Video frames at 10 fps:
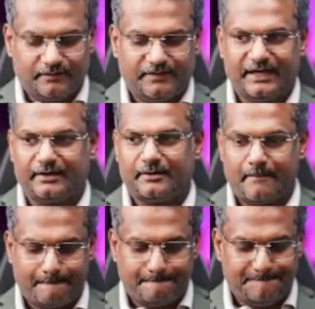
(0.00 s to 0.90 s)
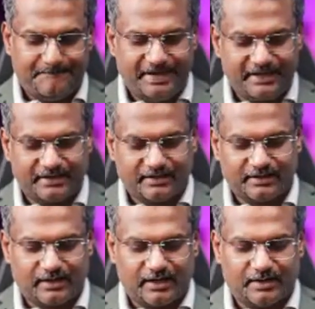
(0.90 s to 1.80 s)
Then pick
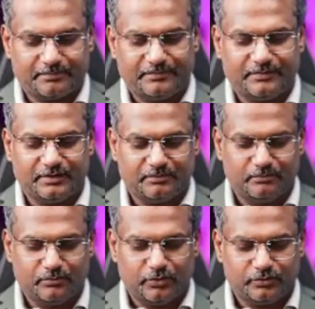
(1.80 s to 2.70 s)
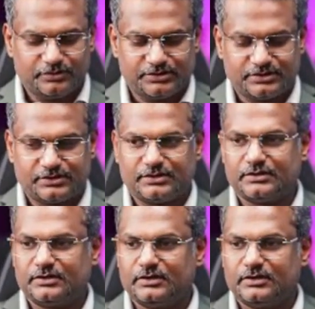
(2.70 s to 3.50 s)
up the most